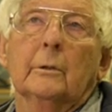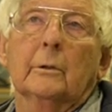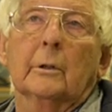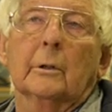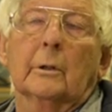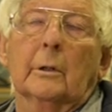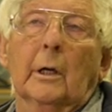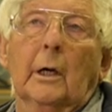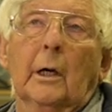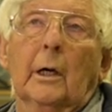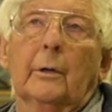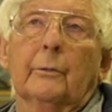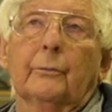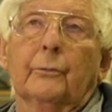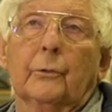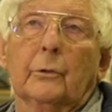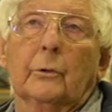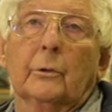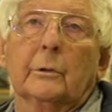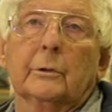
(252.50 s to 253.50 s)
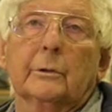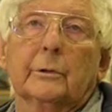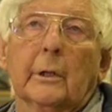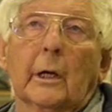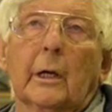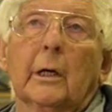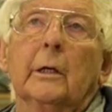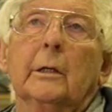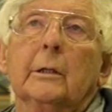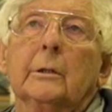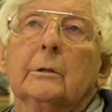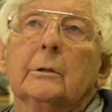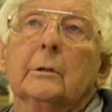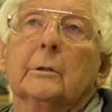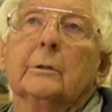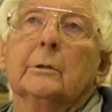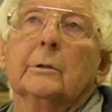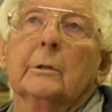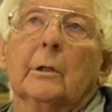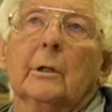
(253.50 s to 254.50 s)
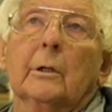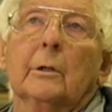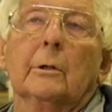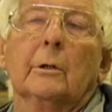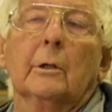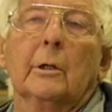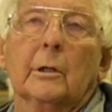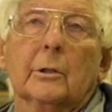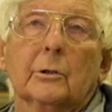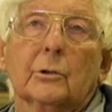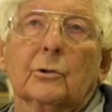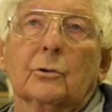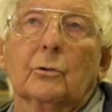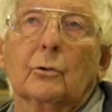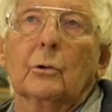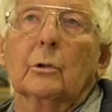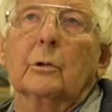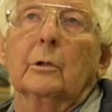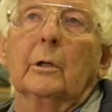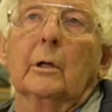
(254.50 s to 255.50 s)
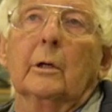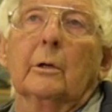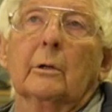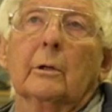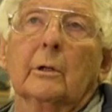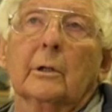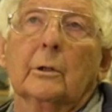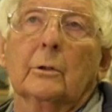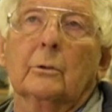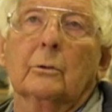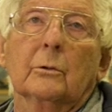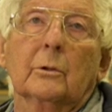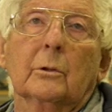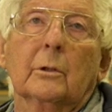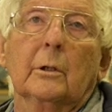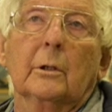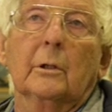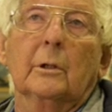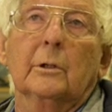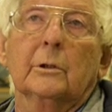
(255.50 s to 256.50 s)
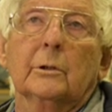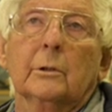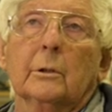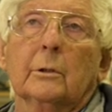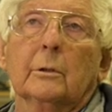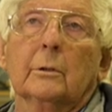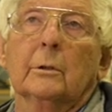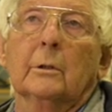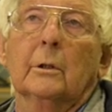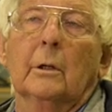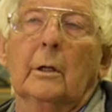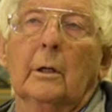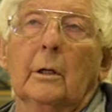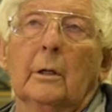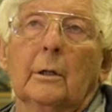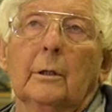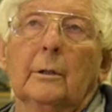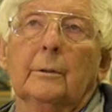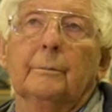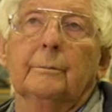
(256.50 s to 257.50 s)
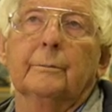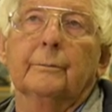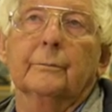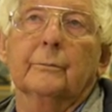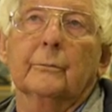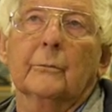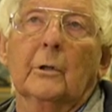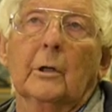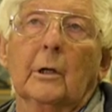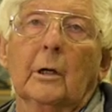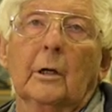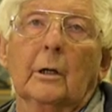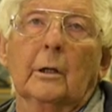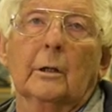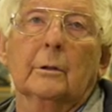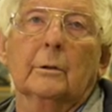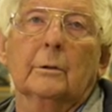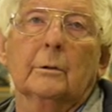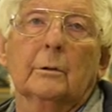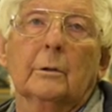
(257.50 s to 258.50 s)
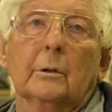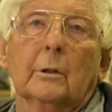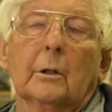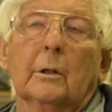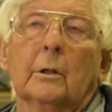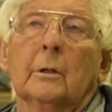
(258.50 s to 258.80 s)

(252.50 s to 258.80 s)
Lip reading: the car for its age is in extraordinarily good condition, and